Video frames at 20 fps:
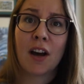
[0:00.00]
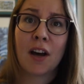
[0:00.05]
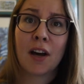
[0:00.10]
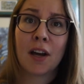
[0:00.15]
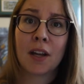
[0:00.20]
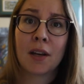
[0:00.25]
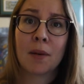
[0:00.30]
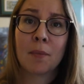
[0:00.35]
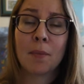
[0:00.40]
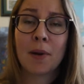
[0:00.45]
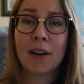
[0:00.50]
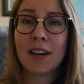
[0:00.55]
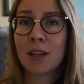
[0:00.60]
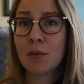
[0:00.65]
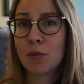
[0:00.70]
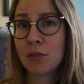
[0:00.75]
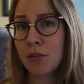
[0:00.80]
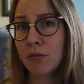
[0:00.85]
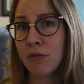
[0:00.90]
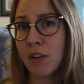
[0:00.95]
On
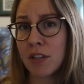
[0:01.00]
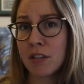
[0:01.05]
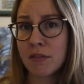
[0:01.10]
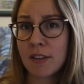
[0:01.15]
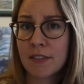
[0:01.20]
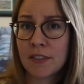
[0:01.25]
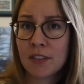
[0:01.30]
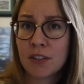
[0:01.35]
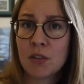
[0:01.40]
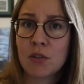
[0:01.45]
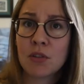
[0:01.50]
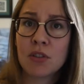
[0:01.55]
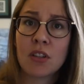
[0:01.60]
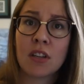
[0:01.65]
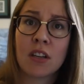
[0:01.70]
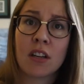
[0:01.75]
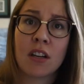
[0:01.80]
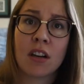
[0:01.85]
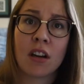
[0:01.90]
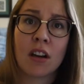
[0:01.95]
Monday we'll do Russian
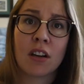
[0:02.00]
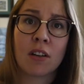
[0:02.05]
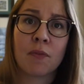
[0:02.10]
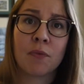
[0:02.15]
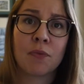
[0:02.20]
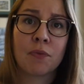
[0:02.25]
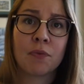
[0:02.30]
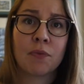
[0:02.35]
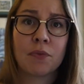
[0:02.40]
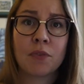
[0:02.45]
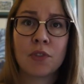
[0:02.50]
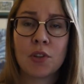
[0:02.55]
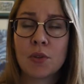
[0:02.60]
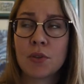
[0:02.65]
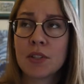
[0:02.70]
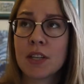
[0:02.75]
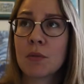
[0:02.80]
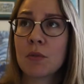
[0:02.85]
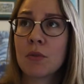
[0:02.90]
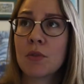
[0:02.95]
Revolution. On
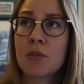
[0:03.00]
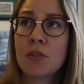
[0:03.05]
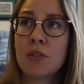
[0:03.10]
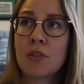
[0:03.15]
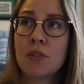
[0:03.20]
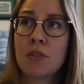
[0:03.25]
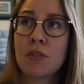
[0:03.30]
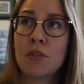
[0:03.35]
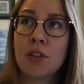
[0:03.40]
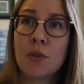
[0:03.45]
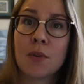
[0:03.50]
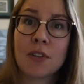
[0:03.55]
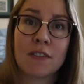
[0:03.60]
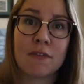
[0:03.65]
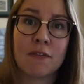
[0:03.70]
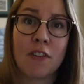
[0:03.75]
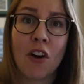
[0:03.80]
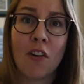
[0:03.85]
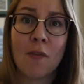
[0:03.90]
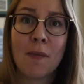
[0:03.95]
Tuesday we'll do
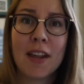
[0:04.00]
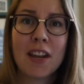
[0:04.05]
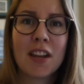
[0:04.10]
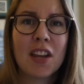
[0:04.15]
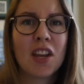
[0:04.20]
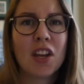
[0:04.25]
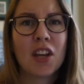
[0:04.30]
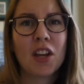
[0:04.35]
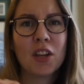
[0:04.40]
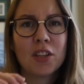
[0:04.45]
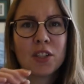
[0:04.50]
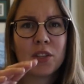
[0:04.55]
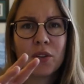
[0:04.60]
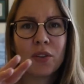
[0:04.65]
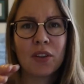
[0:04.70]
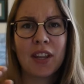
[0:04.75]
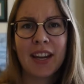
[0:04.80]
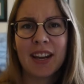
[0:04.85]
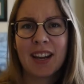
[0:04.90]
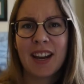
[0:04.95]
U.S. involvement.
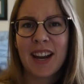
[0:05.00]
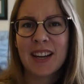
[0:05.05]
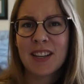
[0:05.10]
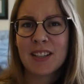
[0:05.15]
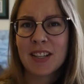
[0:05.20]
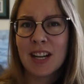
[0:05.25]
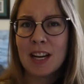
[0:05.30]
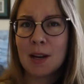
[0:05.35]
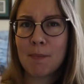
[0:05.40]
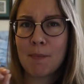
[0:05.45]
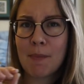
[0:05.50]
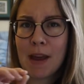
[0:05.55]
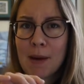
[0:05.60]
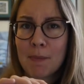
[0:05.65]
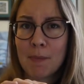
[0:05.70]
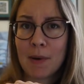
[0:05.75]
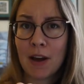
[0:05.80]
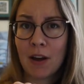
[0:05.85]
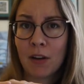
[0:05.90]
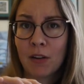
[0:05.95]
So like I just kind of
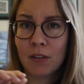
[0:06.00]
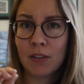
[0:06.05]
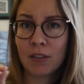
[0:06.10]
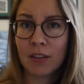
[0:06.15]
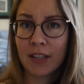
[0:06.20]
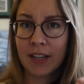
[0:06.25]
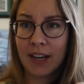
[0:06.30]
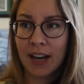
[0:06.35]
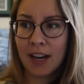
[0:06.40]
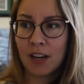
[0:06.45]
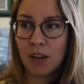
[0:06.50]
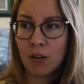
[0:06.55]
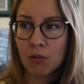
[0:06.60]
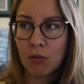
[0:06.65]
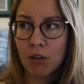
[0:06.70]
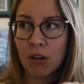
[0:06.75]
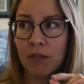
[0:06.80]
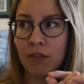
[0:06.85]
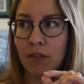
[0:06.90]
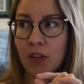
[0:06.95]
map out the
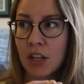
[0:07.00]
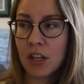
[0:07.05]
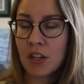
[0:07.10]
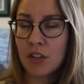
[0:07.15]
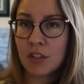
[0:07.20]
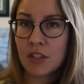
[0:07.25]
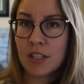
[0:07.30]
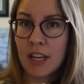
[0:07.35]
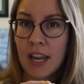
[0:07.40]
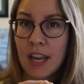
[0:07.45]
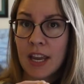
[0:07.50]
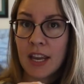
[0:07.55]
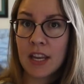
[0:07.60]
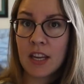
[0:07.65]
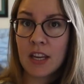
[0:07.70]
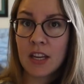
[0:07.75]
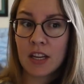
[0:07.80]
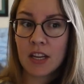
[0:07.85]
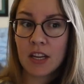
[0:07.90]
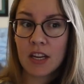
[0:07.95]
category for each
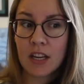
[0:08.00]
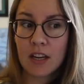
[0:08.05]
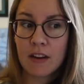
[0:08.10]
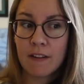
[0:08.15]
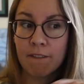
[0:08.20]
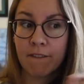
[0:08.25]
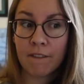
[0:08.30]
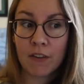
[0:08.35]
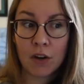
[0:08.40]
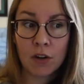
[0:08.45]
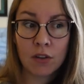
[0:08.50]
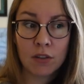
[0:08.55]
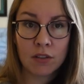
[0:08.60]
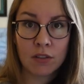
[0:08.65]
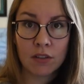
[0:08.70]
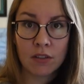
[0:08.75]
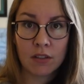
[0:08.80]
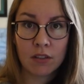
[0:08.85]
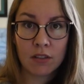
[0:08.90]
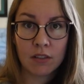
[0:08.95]
day
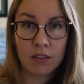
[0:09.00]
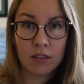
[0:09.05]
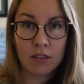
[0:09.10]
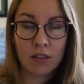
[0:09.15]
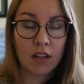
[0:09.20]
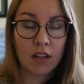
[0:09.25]
first,